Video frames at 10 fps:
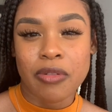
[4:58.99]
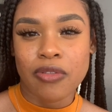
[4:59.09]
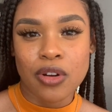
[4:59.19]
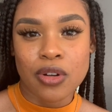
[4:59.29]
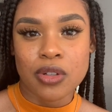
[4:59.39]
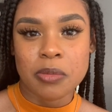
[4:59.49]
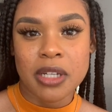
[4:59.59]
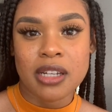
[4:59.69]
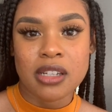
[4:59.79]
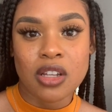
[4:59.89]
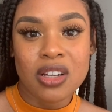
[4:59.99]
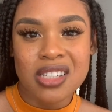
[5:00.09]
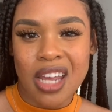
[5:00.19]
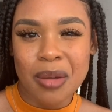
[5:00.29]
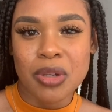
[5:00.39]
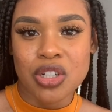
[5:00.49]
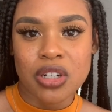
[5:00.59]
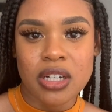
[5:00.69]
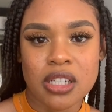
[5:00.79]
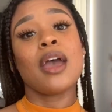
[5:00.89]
photos because it looks amateurish.